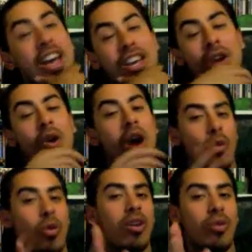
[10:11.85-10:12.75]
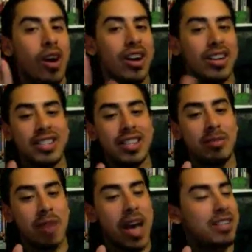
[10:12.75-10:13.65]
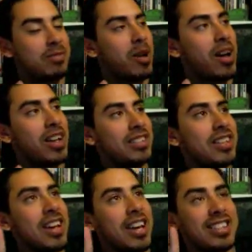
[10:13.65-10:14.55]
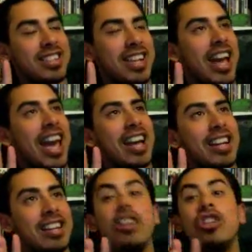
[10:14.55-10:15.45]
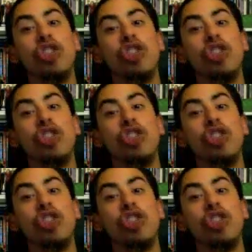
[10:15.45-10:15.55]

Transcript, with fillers: you know I would have wanted to see the as boss instead of Andy,